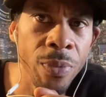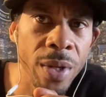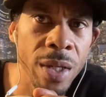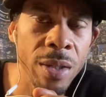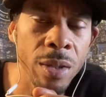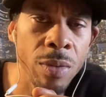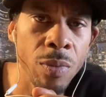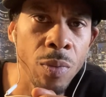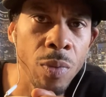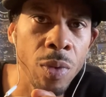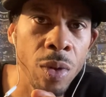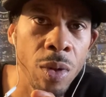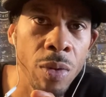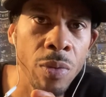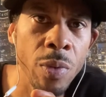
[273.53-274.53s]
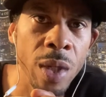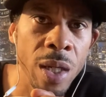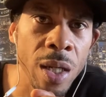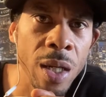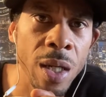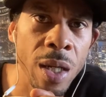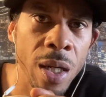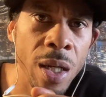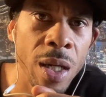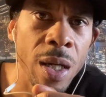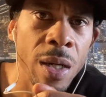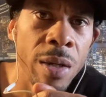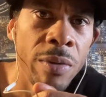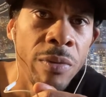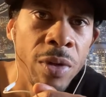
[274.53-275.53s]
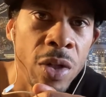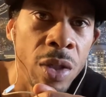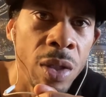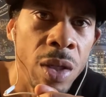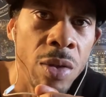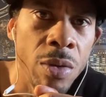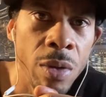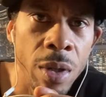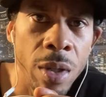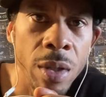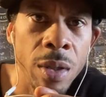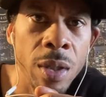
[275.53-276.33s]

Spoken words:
as we had originally thought.